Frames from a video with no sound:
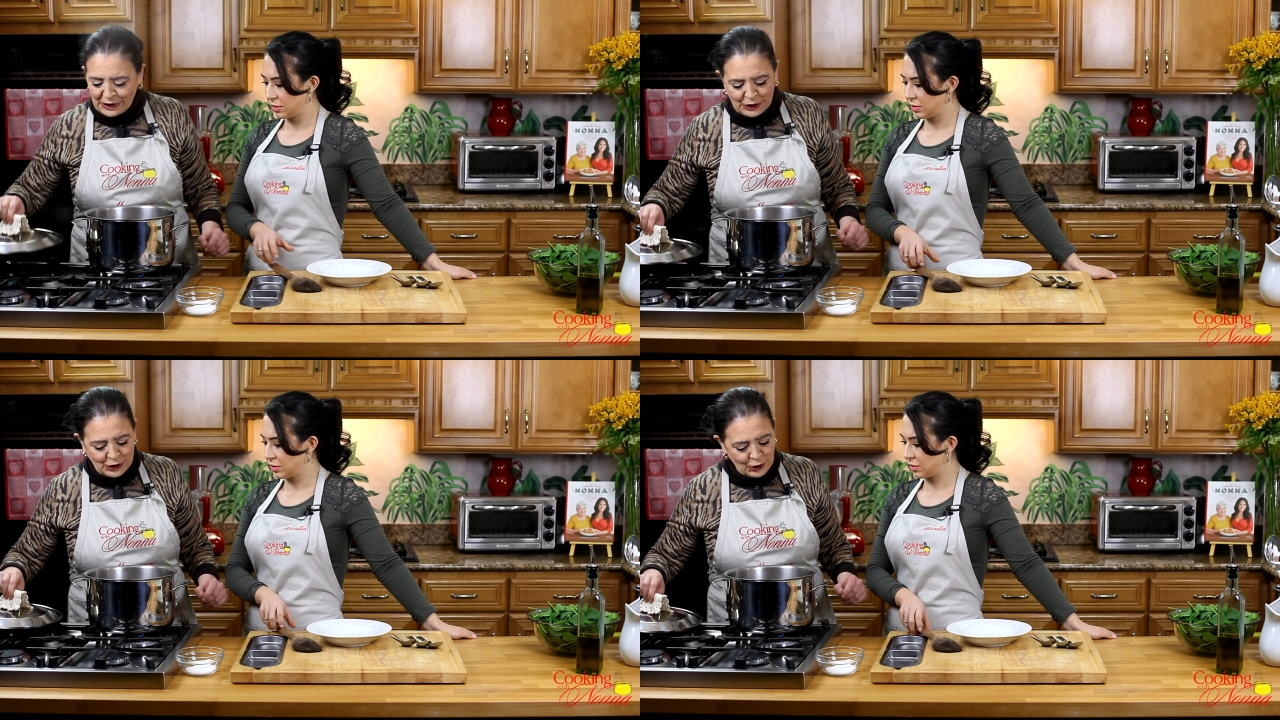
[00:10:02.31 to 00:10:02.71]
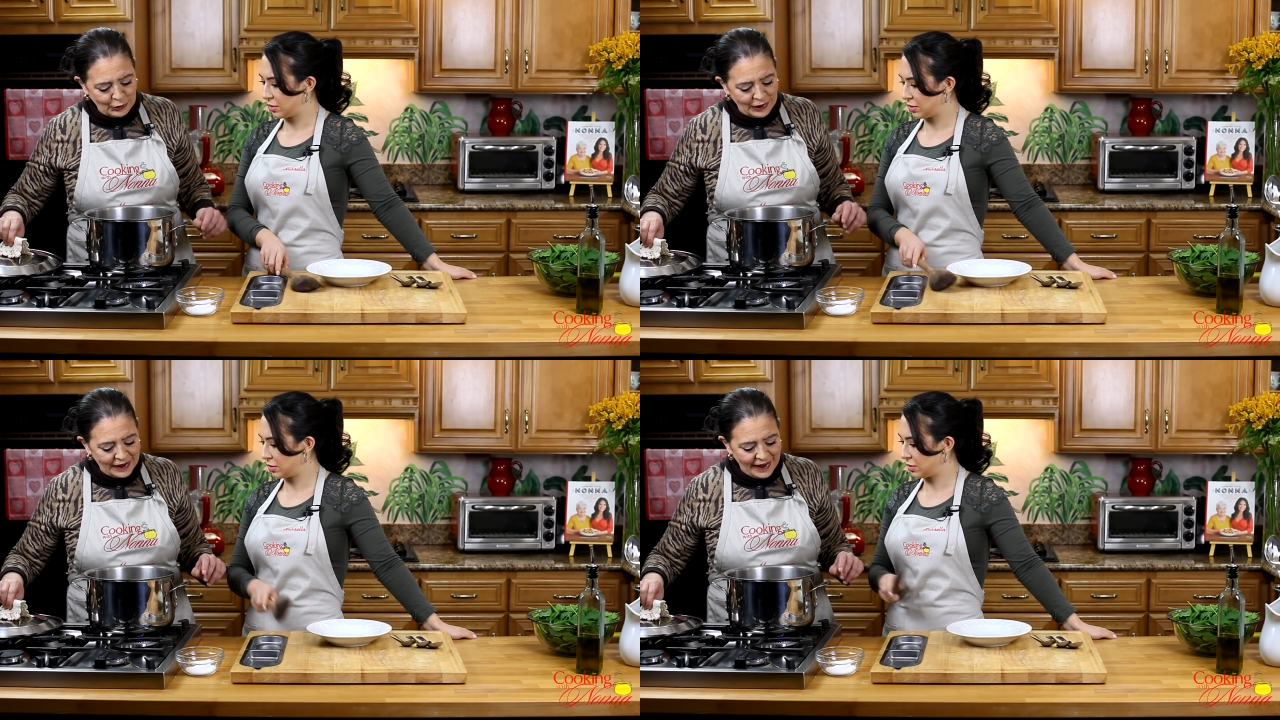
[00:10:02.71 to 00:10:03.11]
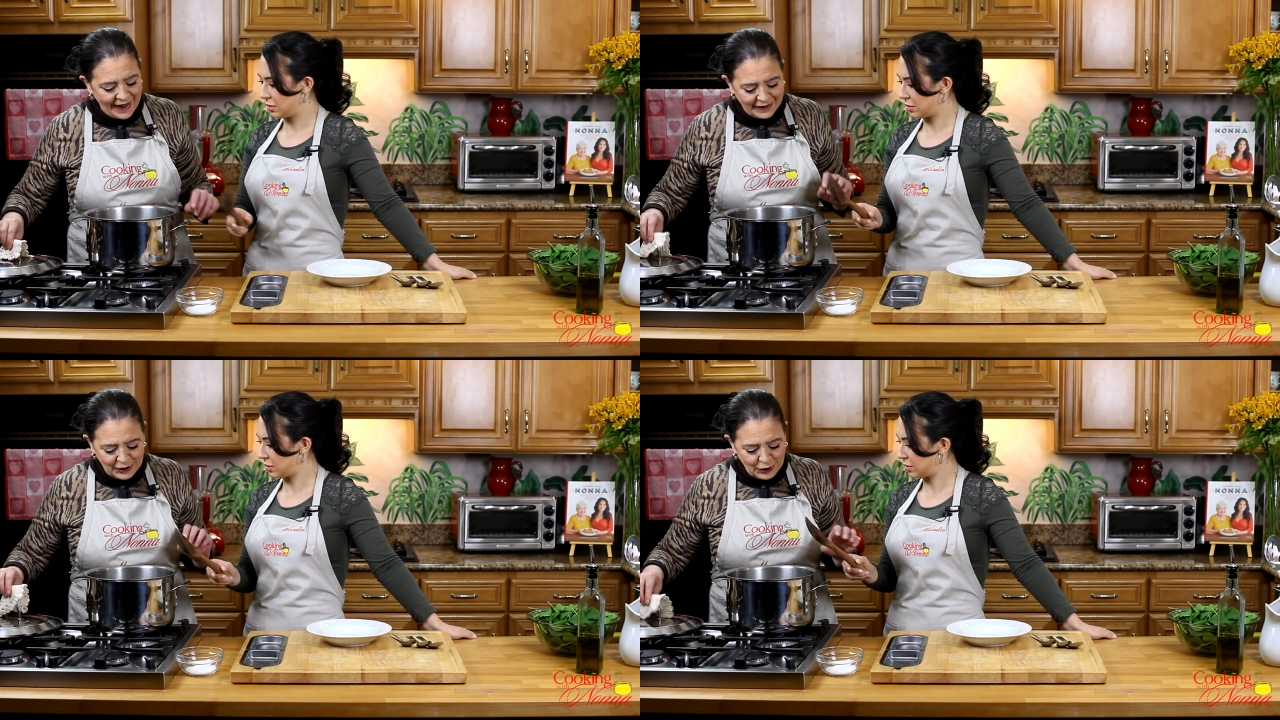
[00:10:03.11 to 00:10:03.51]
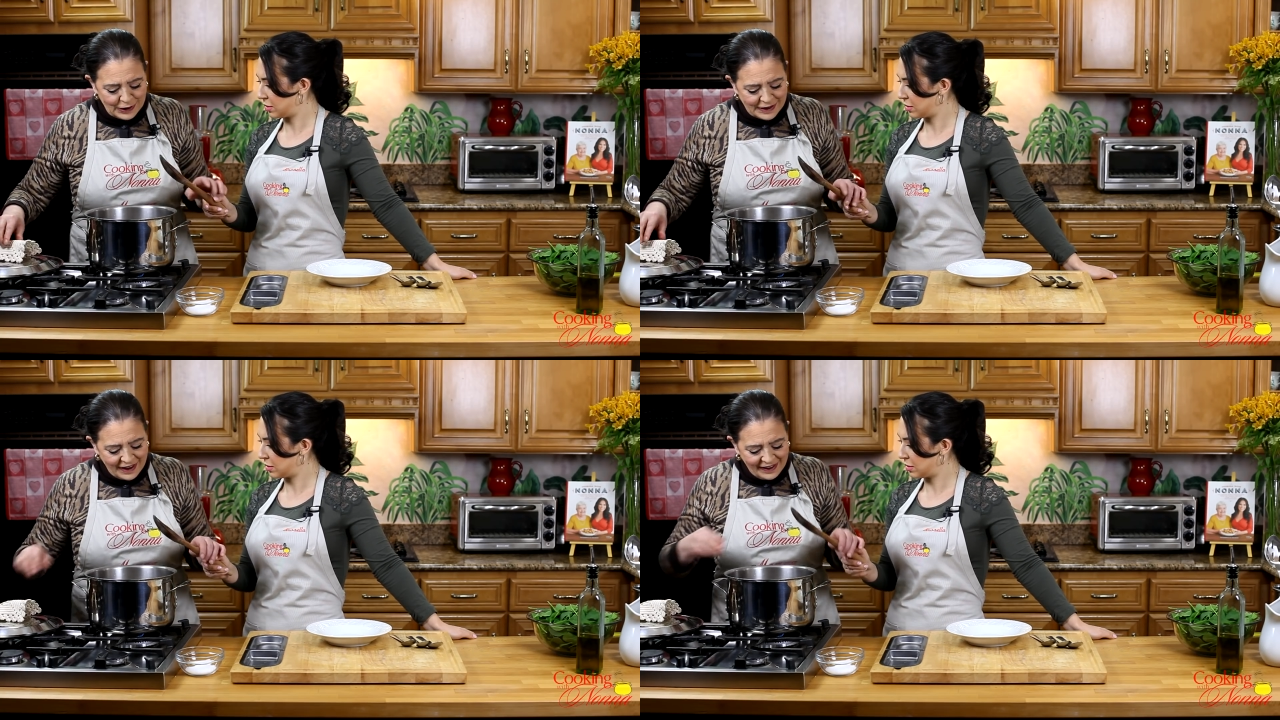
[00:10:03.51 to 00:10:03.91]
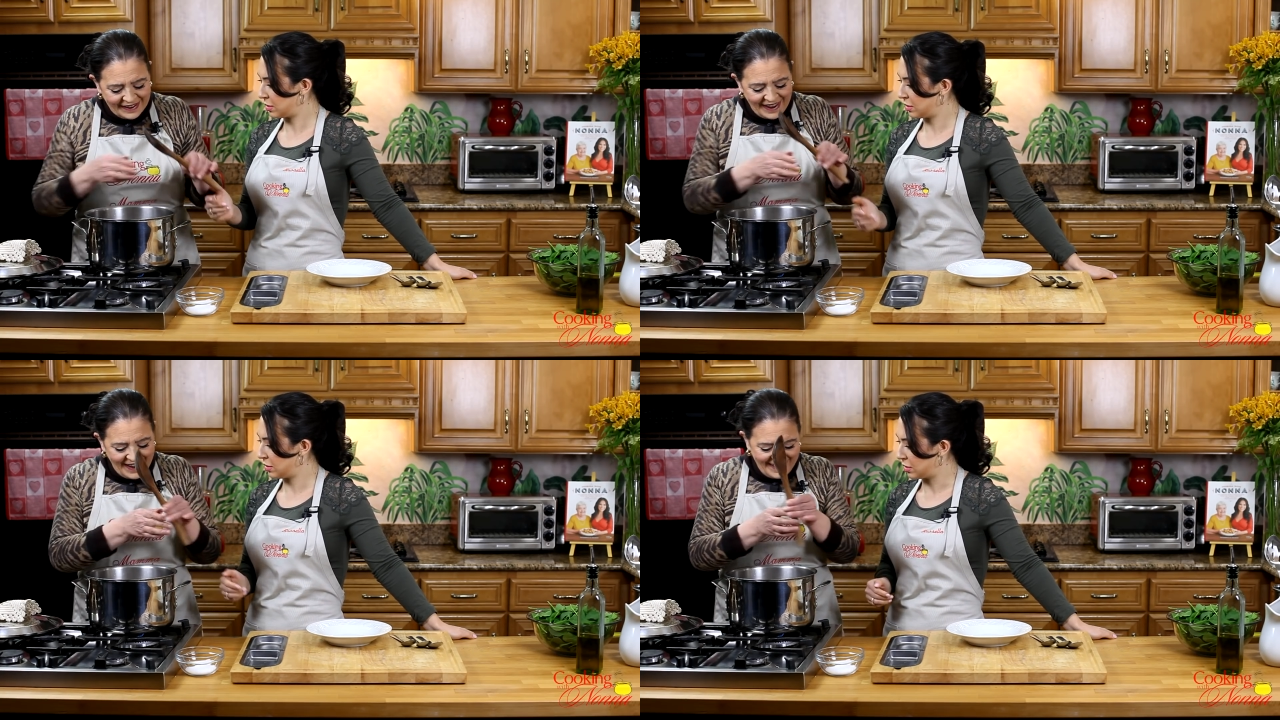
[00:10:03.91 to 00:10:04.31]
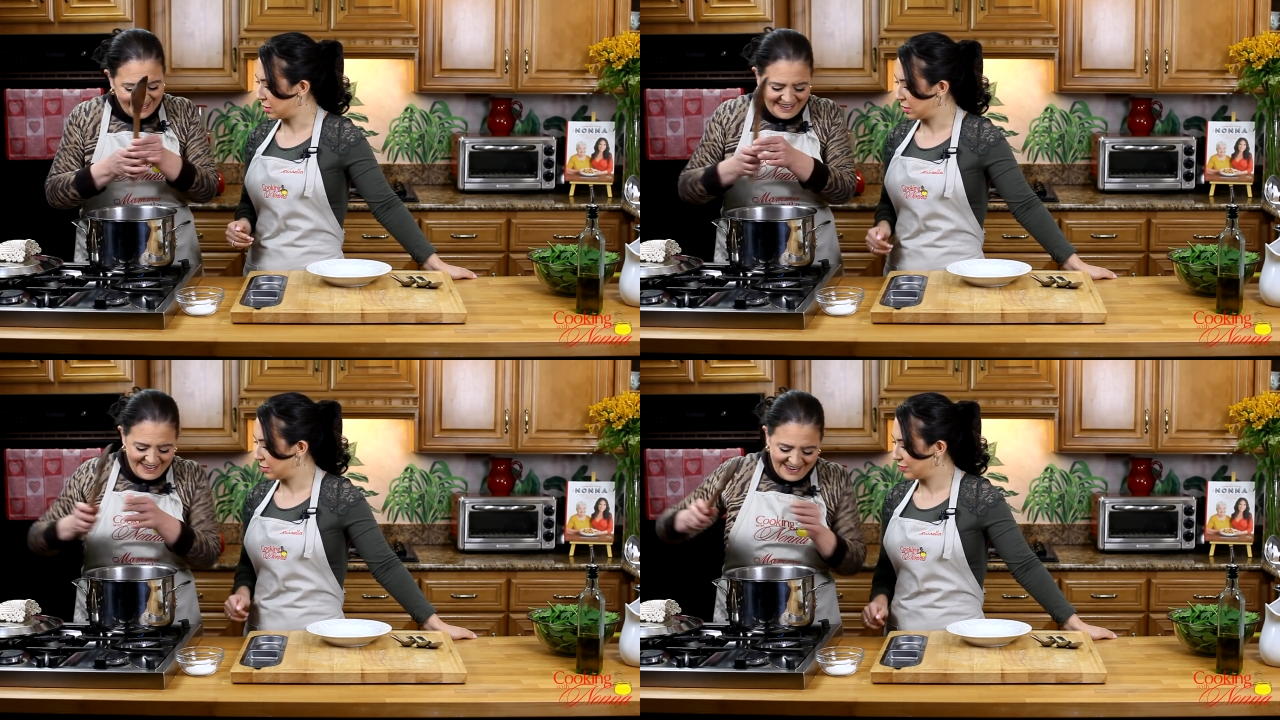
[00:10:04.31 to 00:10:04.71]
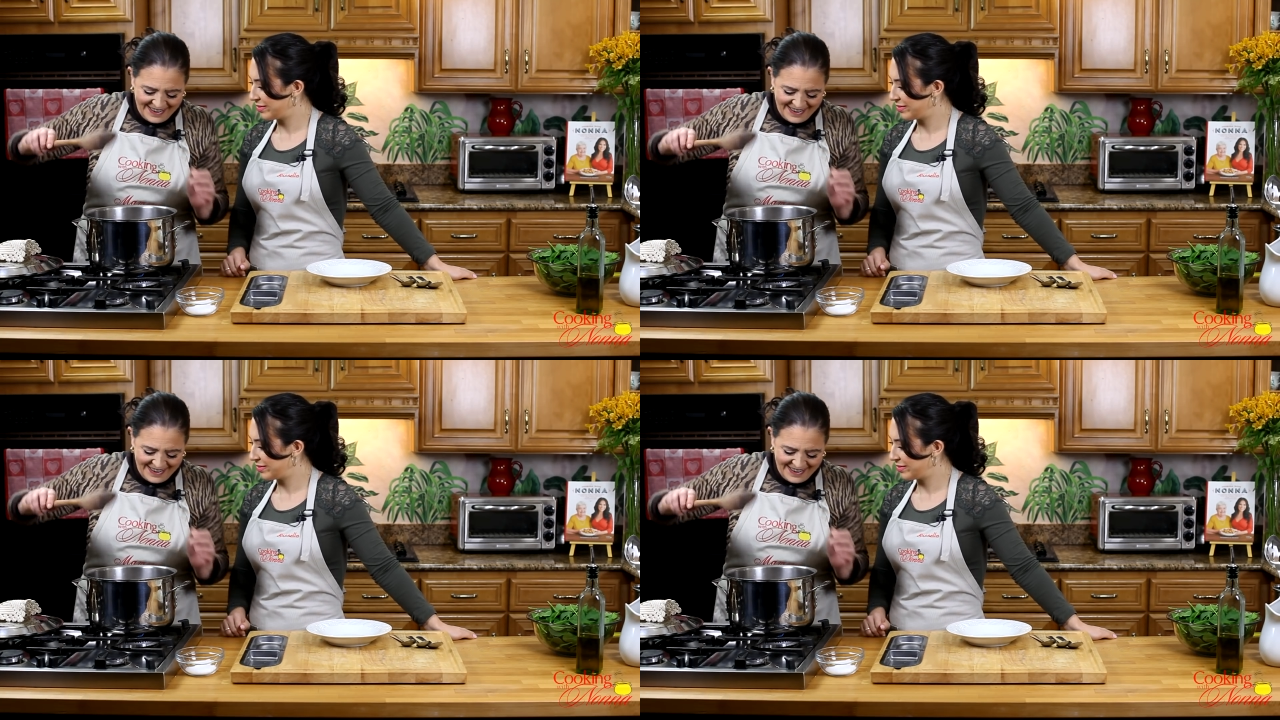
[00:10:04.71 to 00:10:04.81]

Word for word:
Speaker 1: So the lentils are done.